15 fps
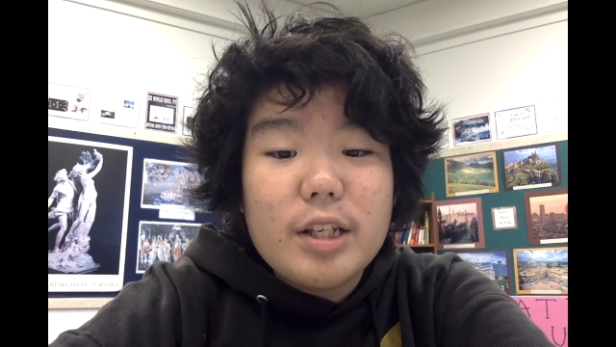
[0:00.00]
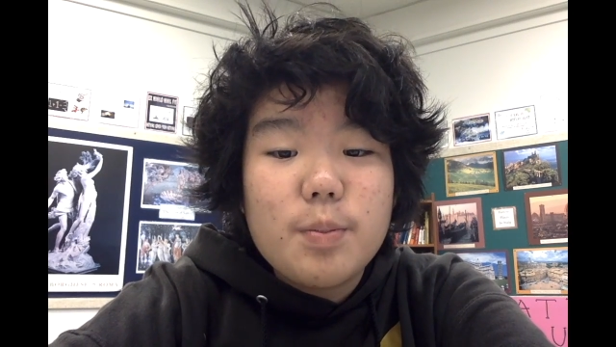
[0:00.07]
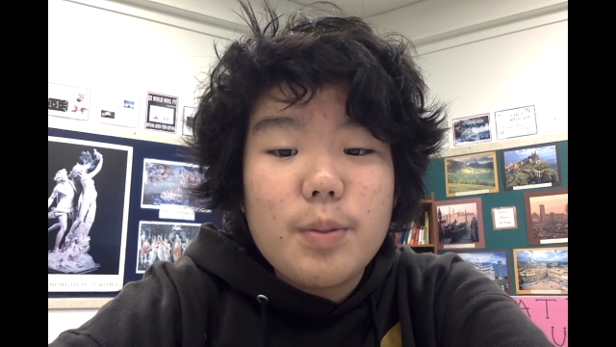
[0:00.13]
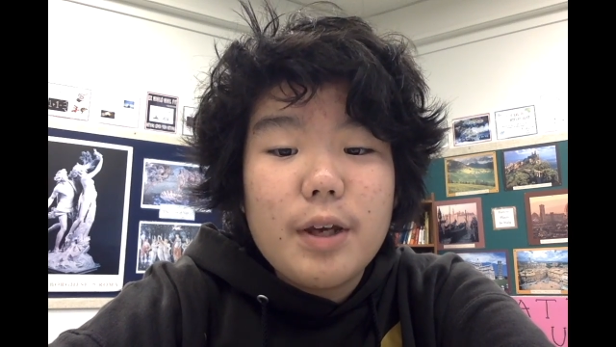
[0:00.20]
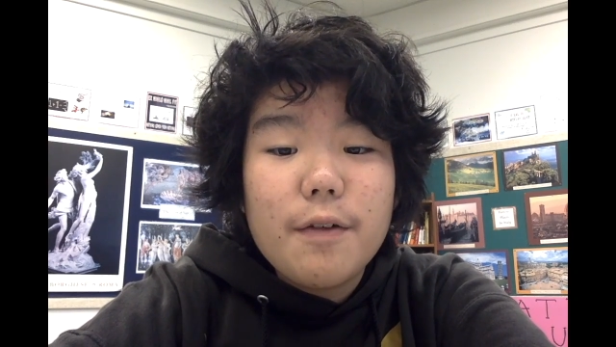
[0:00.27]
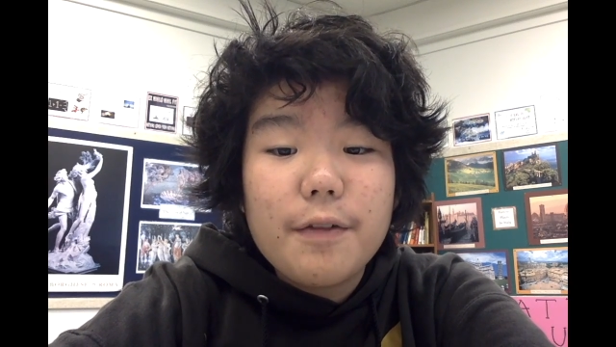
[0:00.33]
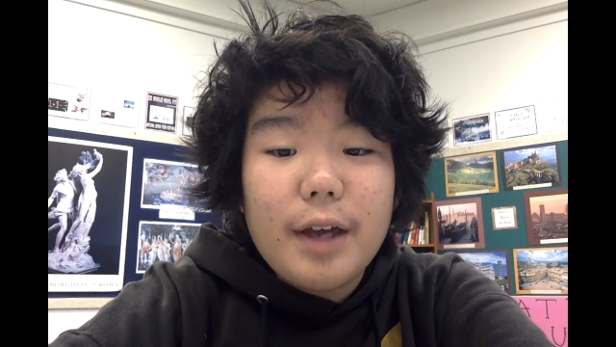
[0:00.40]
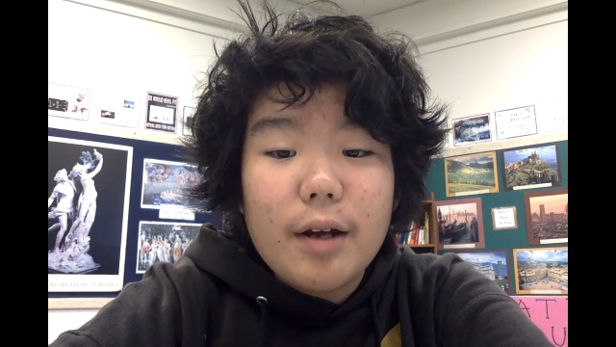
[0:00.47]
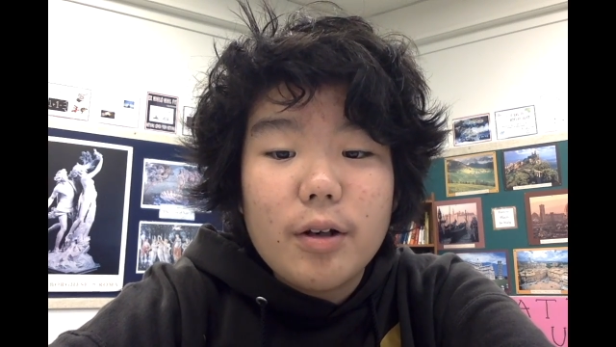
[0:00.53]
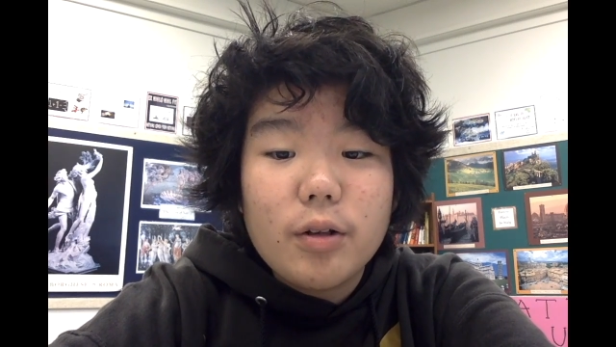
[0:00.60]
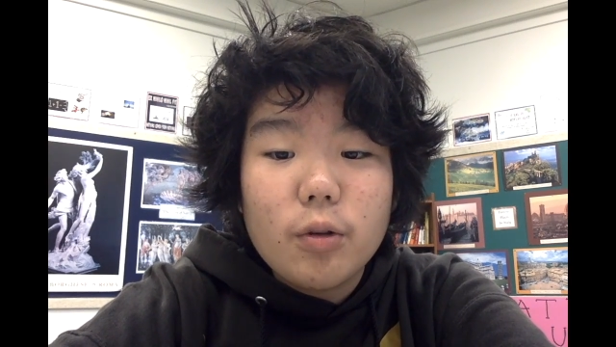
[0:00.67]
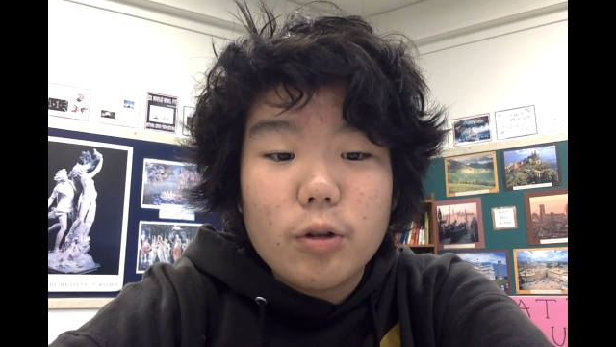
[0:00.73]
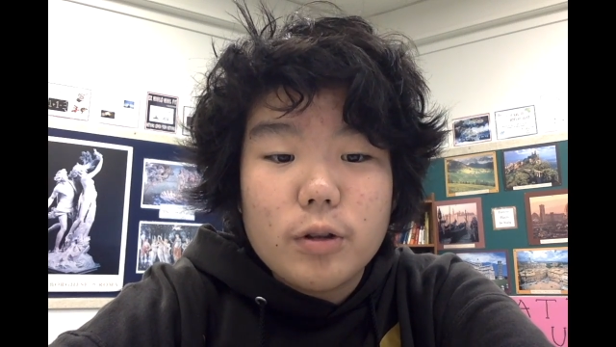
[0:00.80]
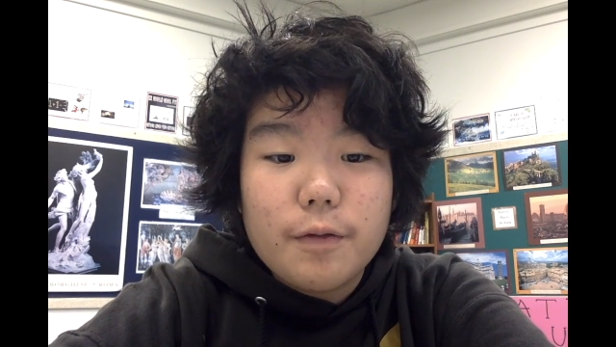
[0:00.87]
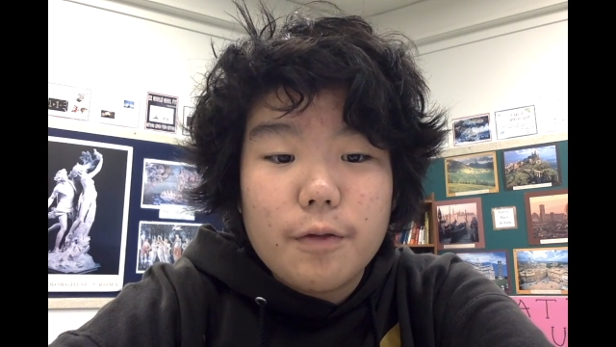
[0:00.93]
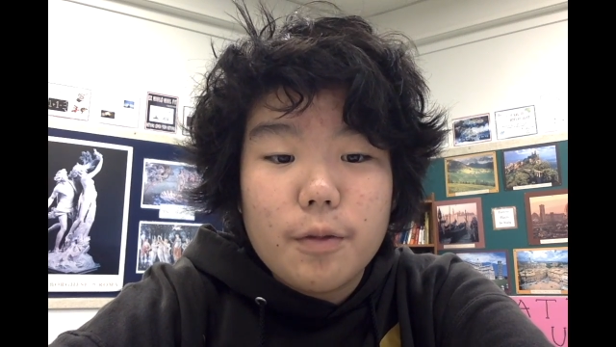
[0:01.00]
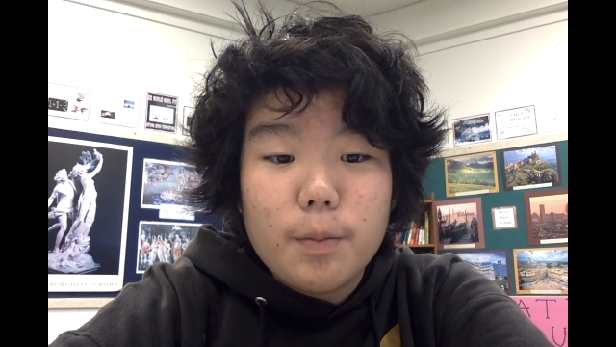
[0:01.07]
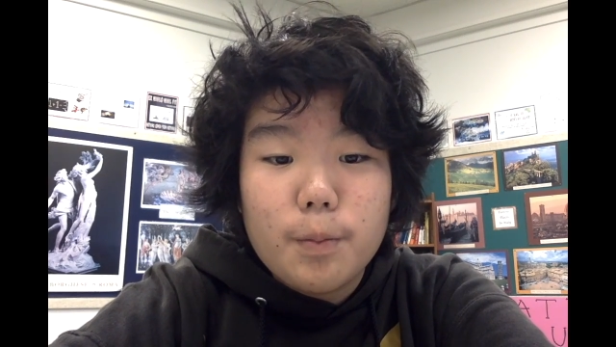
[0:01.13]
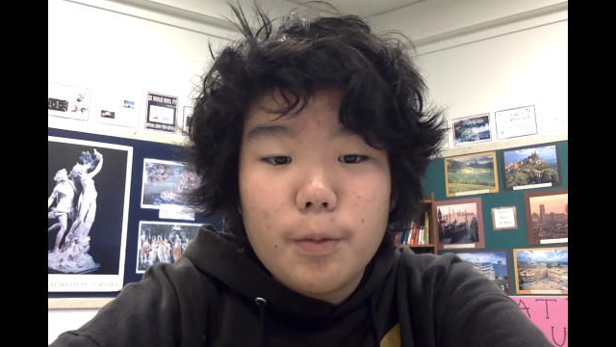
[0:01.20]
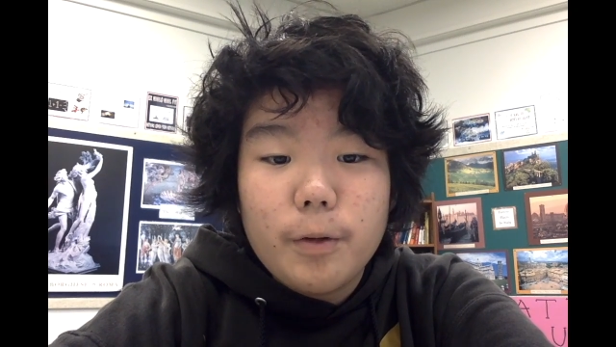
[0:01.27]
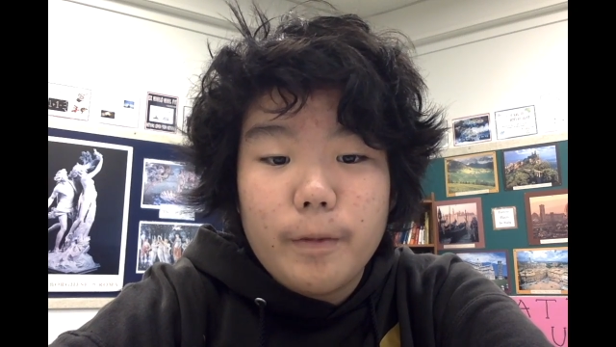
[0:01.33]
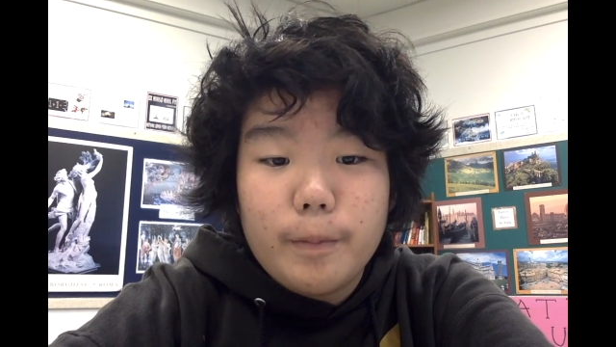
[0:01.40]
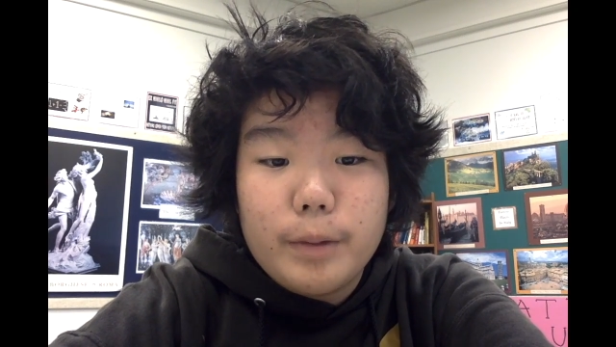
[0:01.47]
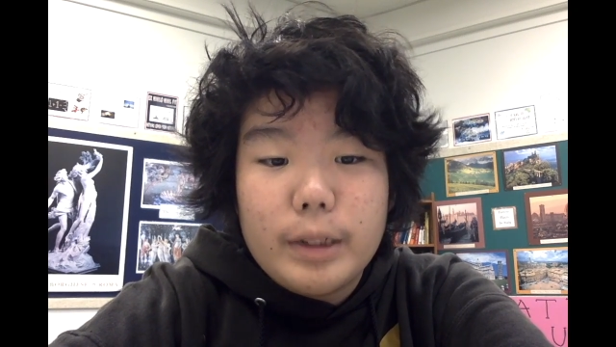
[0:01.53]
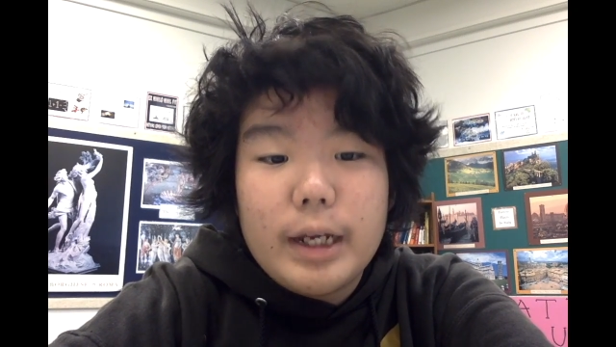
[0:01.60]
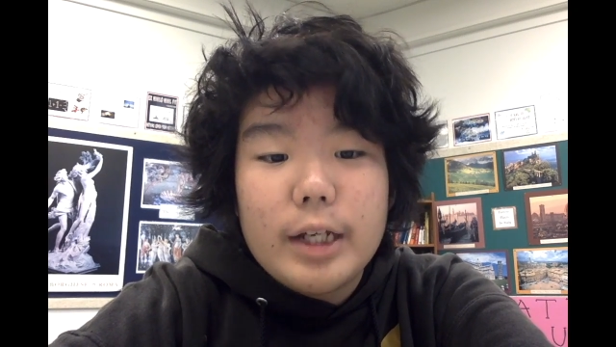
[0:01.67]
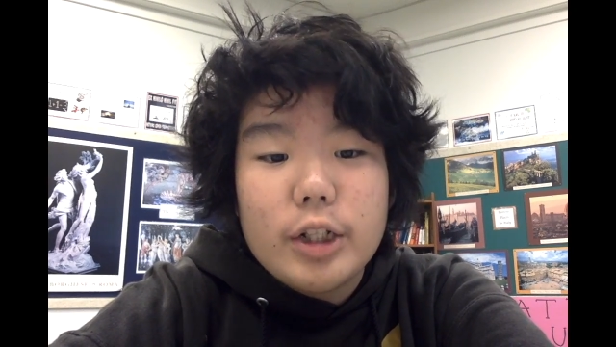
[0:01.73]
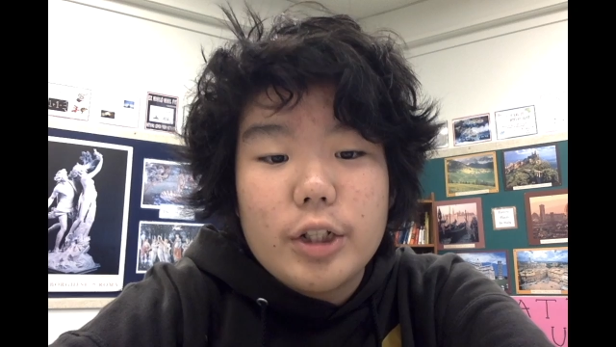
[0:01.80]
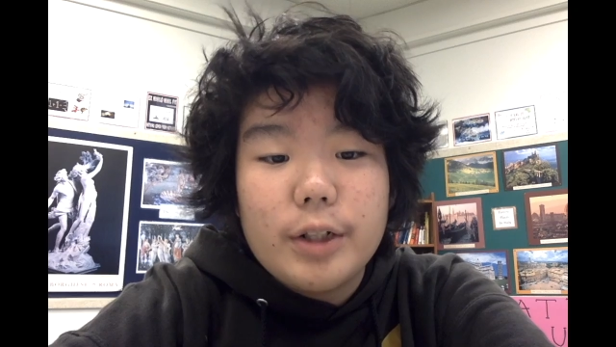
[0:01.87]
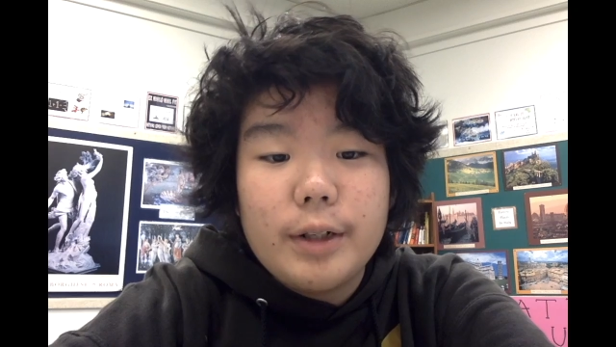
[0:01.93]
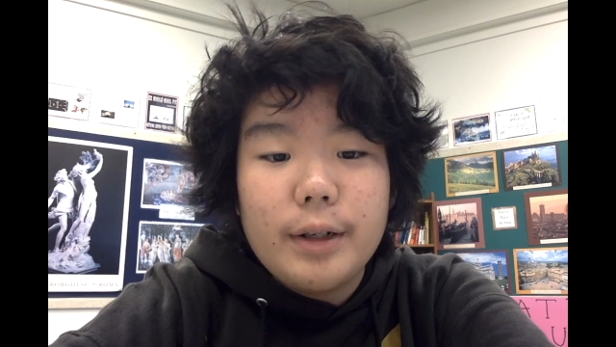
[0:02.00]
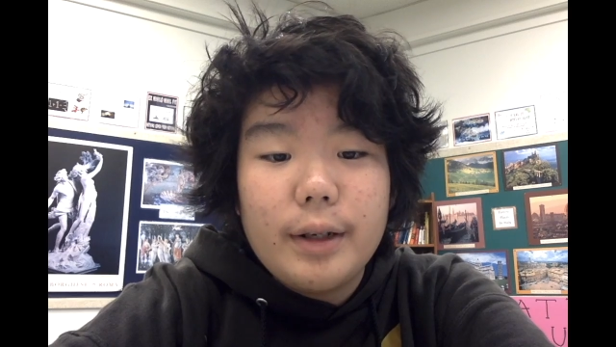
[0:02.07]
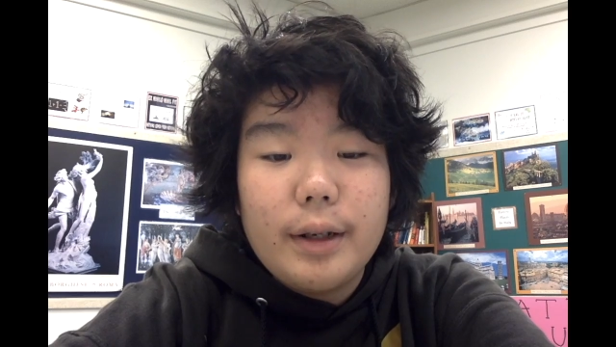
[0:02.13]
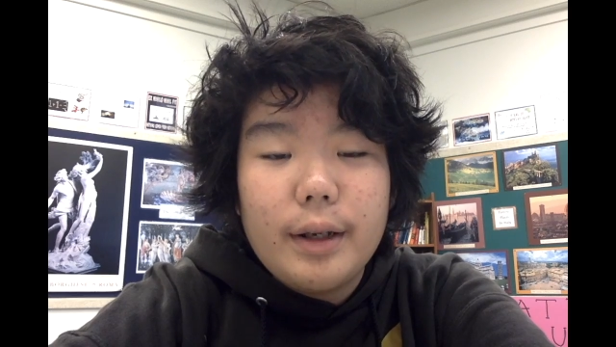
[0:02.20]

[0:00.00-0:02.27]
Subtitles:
SPF count in order for improved protection.